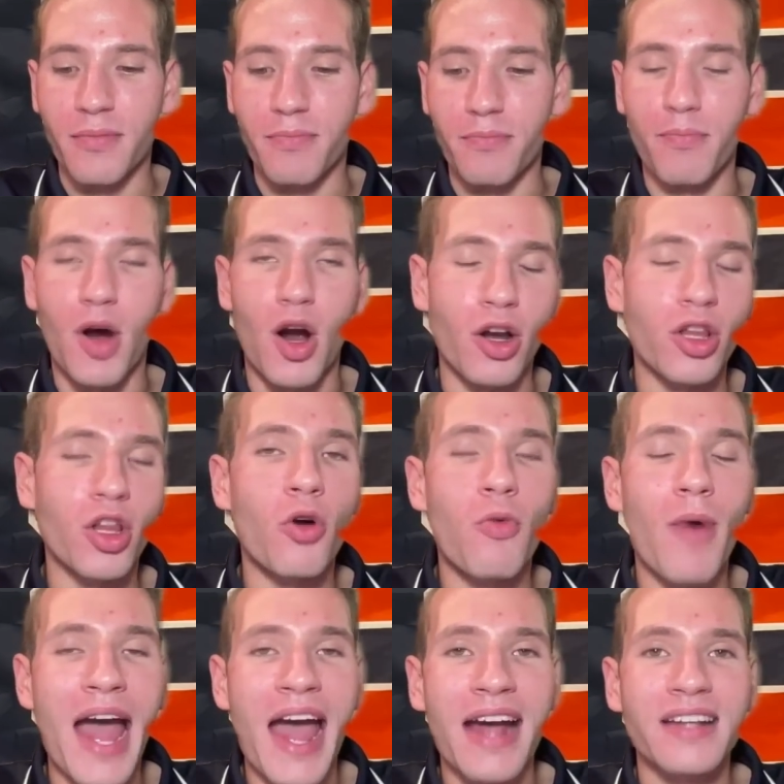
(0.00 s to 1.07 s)
Marlowe
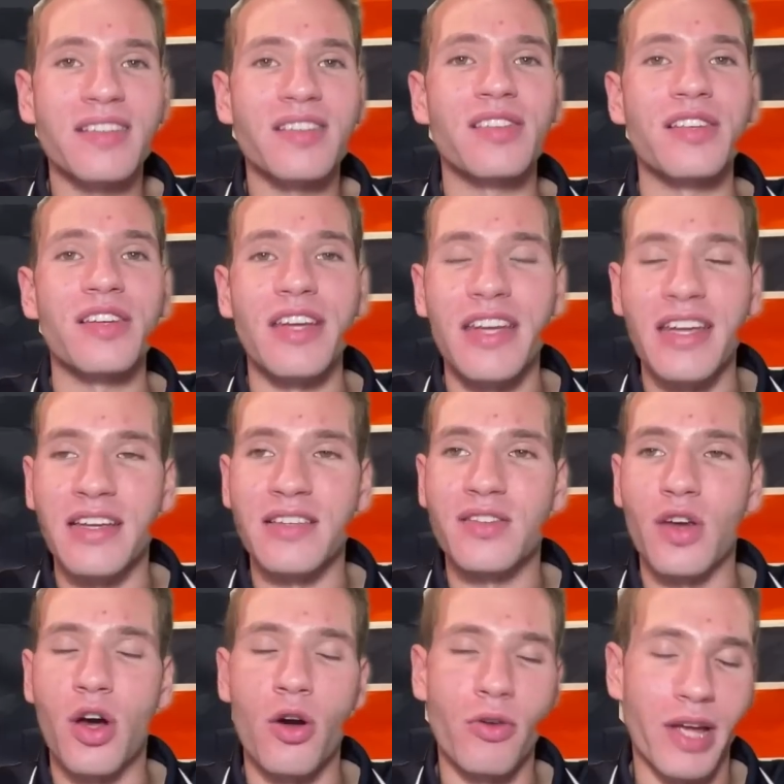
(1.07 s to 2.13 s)
Wax is
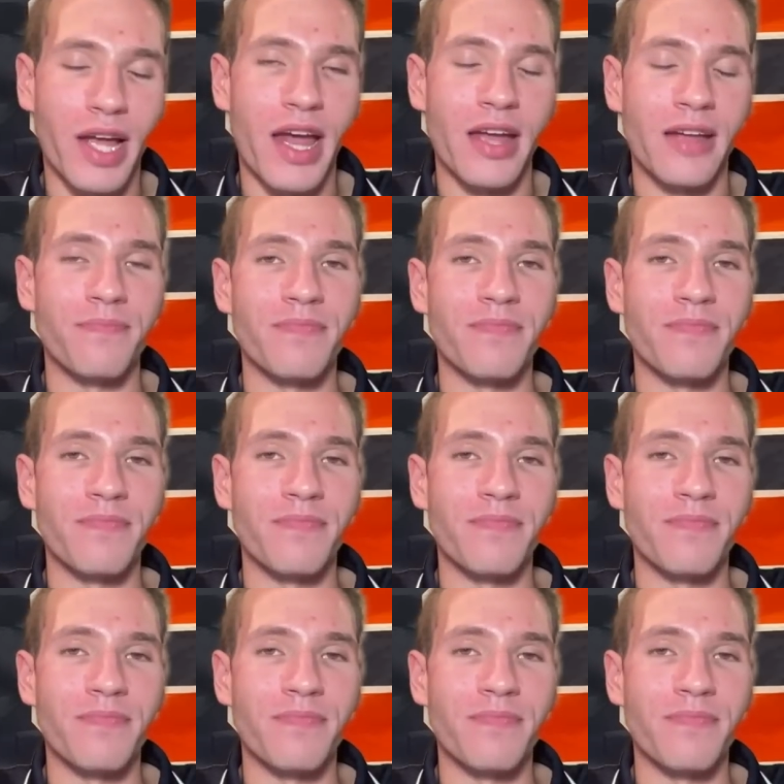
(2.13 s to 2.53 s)
okay.